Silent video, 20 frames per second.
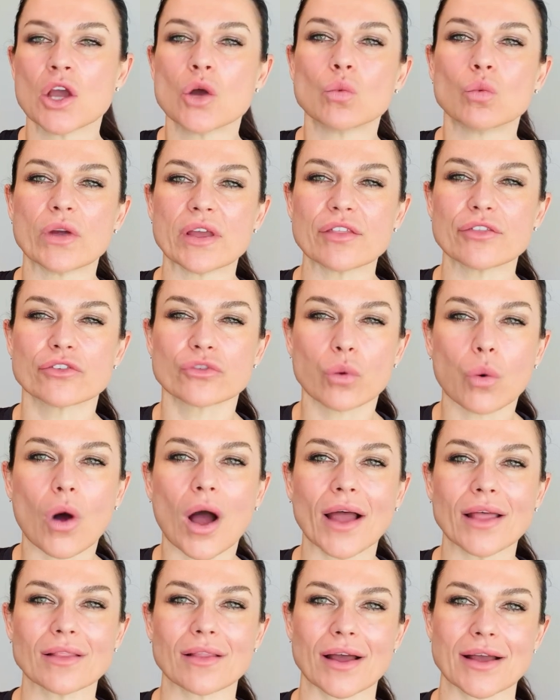with
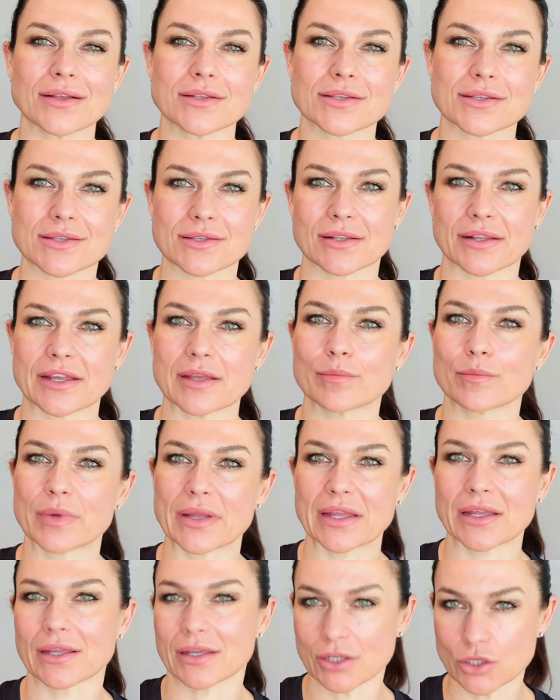twilight sleep
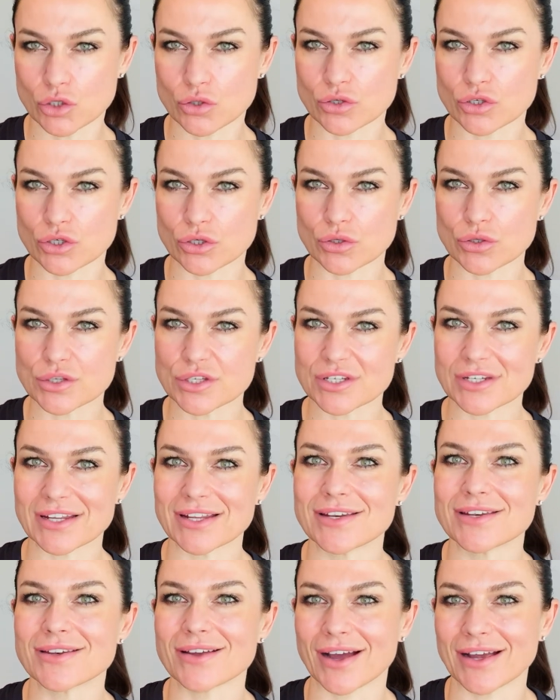being introduced
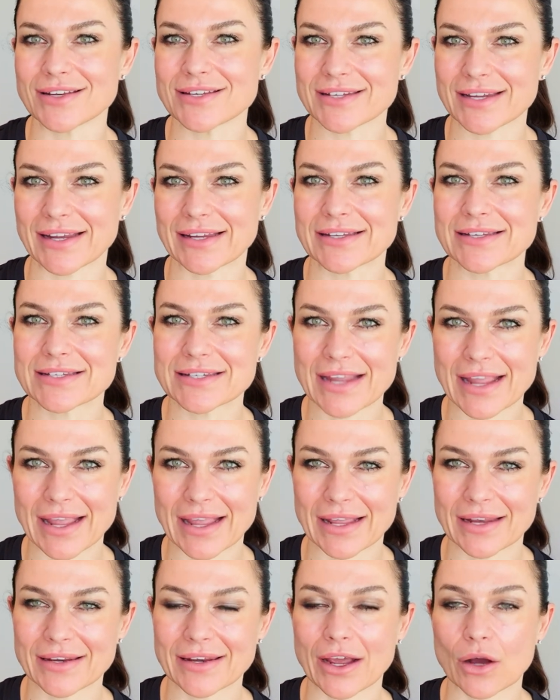in 1910.